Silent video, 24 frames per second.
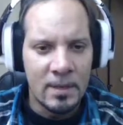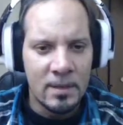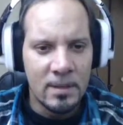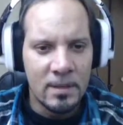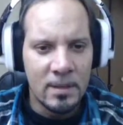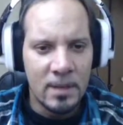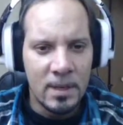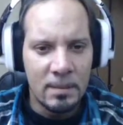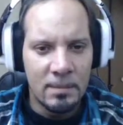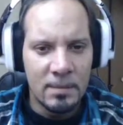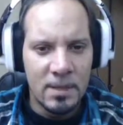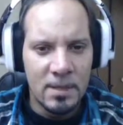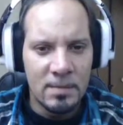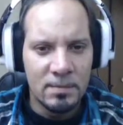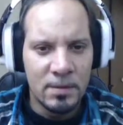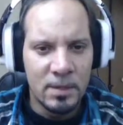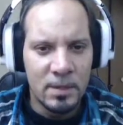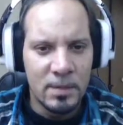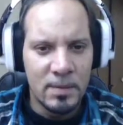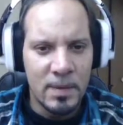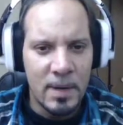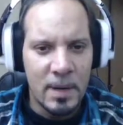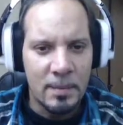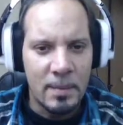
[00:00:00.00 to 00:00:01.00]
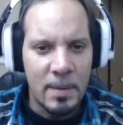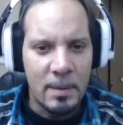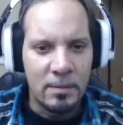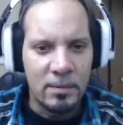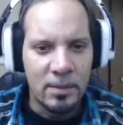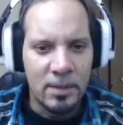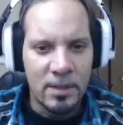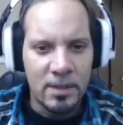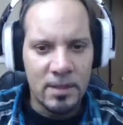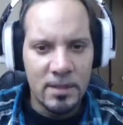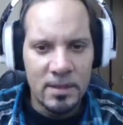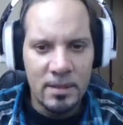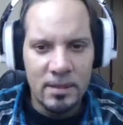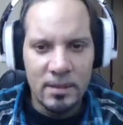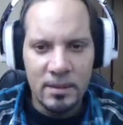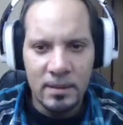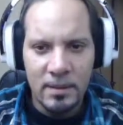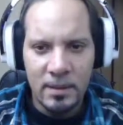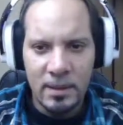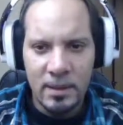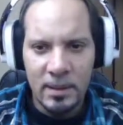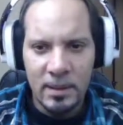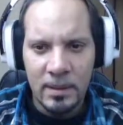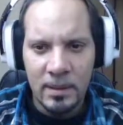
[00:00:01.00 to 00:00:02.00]
Yeah, this brings back memories.
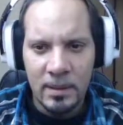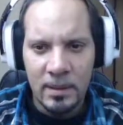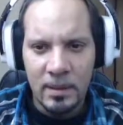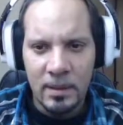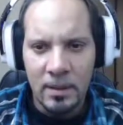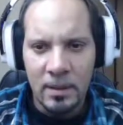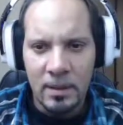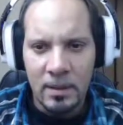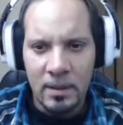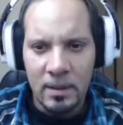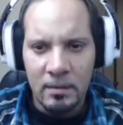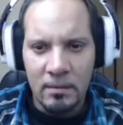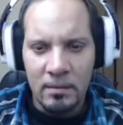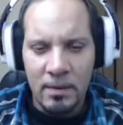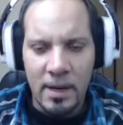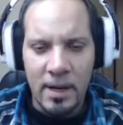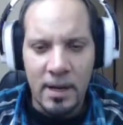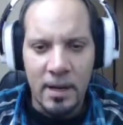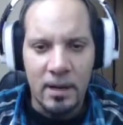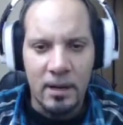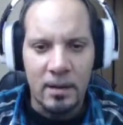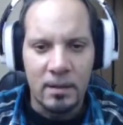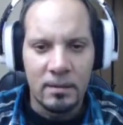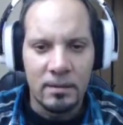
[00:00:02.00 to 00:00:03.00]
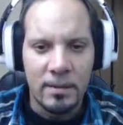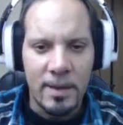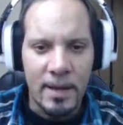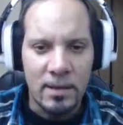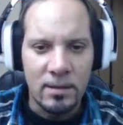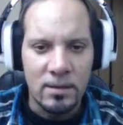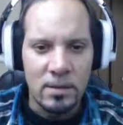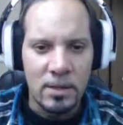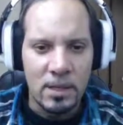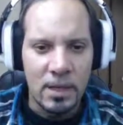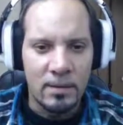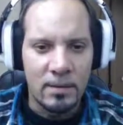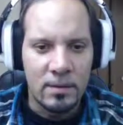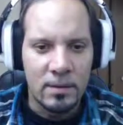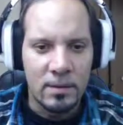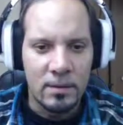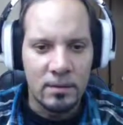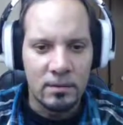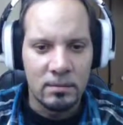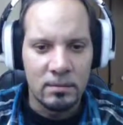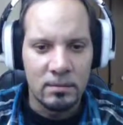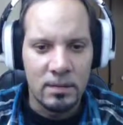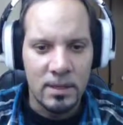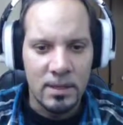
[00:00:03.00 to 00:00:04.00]
Right here. That's who you give it to.
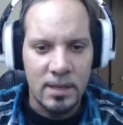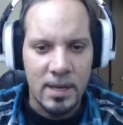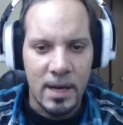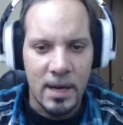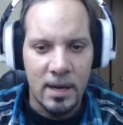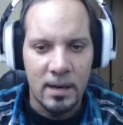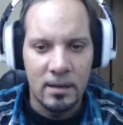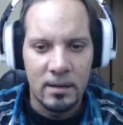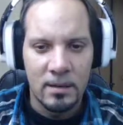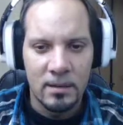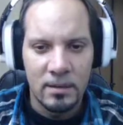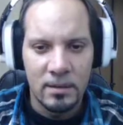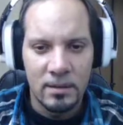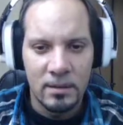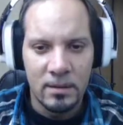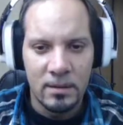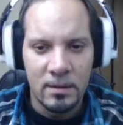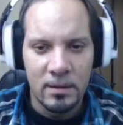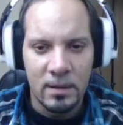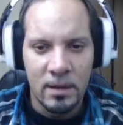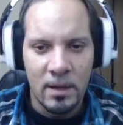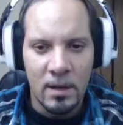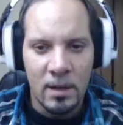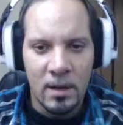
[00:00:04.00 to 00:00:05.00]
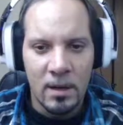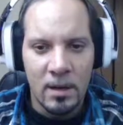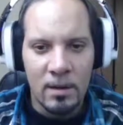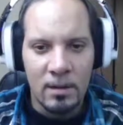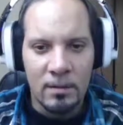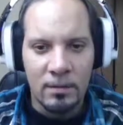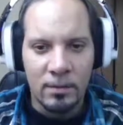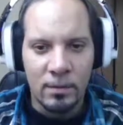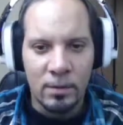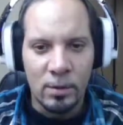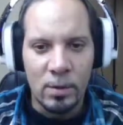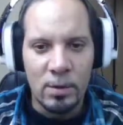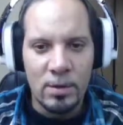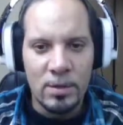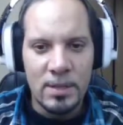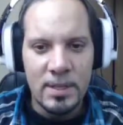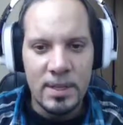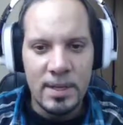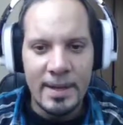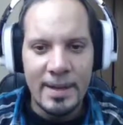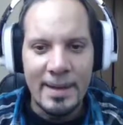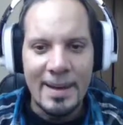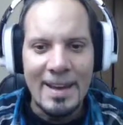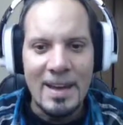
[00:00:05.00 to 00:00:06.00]
This guy.
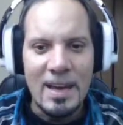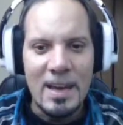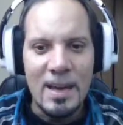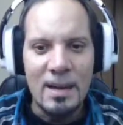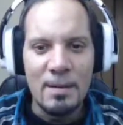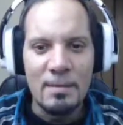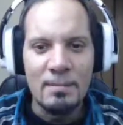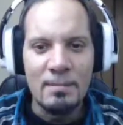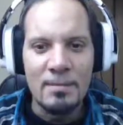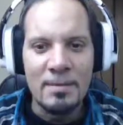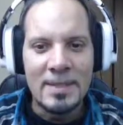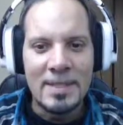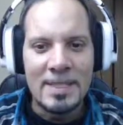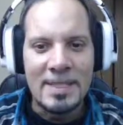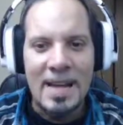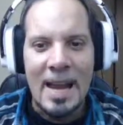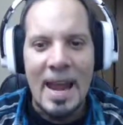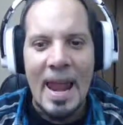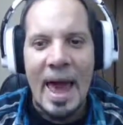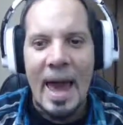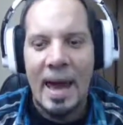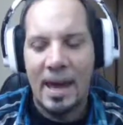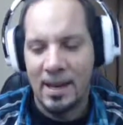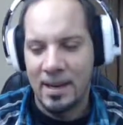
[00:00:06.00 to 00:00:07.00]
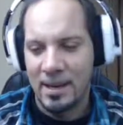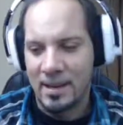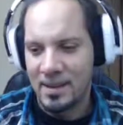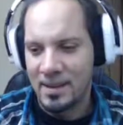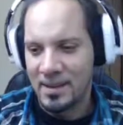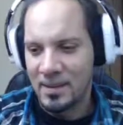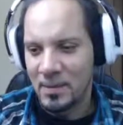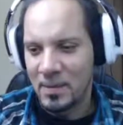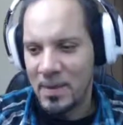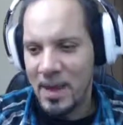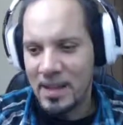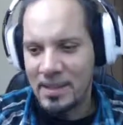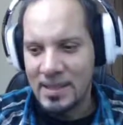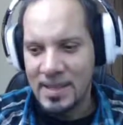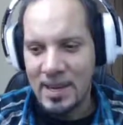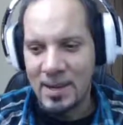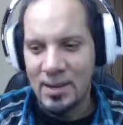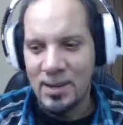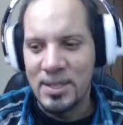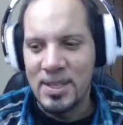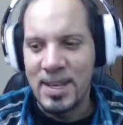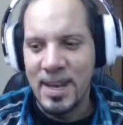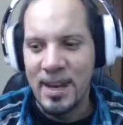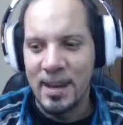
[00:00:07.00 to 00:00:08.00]
Ferooza Imb Shalack. That's how you
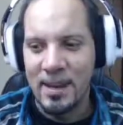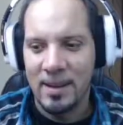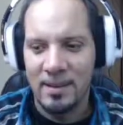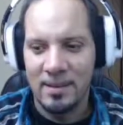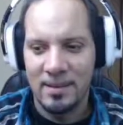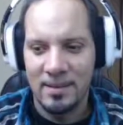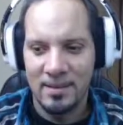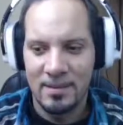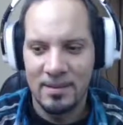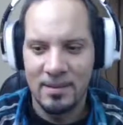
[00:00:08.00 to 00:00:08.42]
say it.